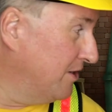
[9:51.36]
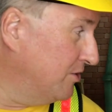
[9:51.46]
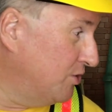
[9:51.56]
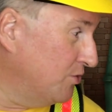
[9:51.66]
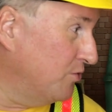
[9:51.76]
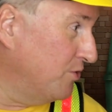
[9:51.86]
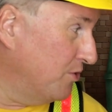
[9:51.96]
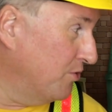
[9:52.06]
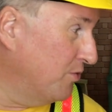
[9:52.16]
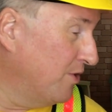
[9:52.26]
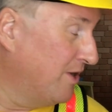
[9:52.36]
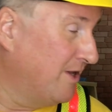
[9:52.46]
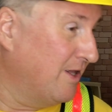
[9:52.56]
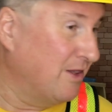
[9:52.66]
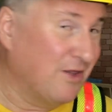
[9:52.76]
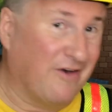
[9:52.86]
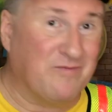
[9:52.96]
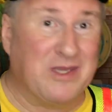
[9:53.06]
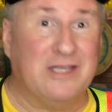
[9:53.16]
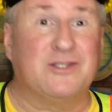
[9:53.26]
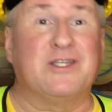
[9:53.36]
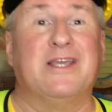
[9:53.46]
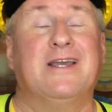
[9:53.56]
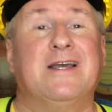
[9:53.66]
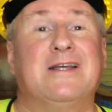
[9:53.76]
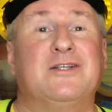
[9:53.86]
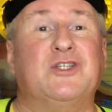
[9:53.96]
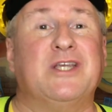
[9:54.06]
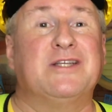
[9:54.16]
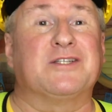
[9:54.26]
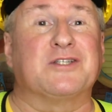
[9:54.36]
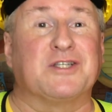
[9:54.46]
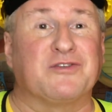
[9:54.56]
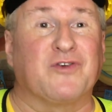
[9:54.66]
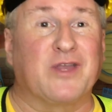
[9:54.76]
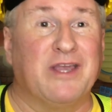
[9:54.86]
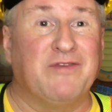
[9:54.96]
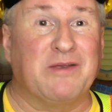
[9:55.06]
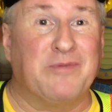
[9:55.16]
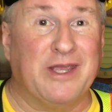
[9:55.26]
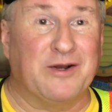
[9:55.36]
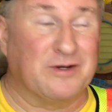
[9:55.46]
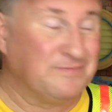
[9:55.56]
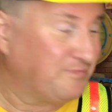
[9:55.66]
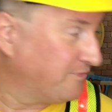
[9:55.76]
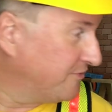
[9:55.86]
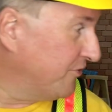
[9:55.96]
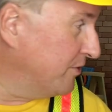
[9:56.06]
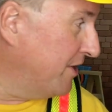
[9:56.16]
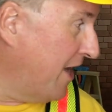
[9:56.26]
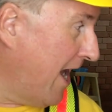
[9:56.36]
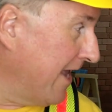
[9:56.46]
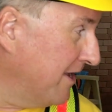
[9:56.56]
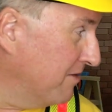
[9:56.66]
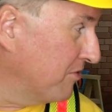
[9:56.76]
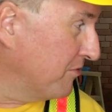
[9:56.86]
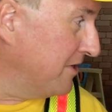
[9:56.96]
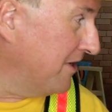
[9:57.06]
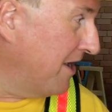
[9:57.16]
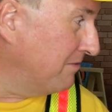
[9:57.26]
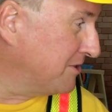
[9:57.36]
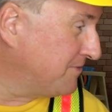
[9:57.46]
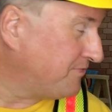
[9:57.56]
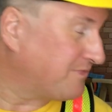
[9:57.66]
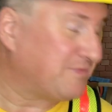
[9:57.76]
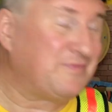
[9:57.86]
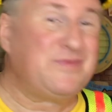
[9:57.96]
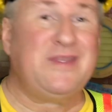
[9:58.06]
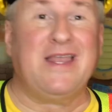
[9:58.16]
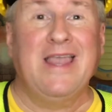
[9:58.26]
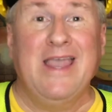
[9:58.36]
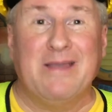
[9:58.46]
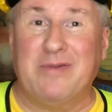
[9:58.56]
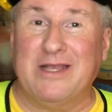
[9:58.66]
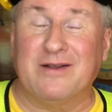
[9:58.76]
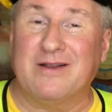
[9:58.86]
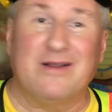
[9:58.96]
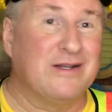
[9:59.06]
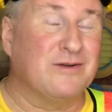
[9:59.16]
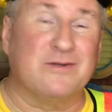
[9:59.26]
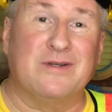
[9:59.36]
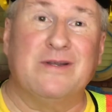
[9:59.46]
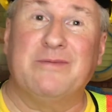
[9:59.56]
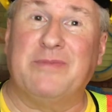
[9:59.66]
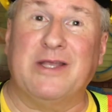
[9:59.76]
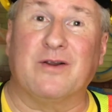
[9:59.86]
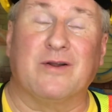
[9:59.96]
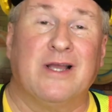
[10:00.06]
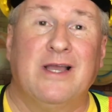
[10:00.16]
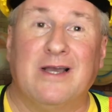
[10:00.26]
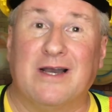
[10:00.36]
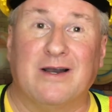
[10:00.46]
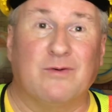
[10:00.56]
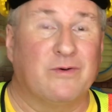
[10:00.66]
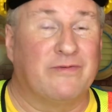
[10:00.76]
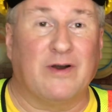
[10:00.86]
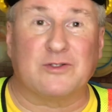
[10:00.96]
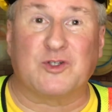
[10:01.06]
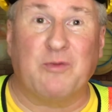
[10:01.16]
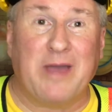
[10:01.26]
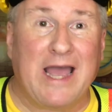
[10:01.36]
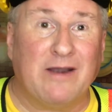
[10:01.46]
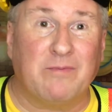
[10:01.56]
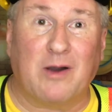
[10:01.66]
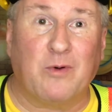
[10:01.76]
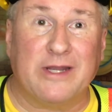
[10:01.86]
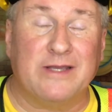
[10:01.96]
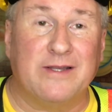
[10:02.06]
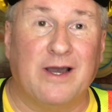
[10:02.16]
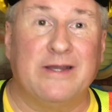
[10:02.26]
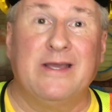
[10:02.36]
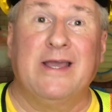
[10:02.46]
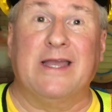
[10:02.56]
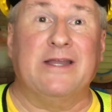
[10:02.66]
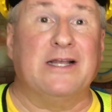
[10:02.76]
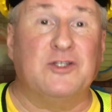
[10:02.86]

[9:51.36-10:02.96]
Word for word: Do you love me? You see, Ooh. Jesus is forgiving Peter for denying him three times. Peter, er, Peter uh, felt so bad about what he had done, and yet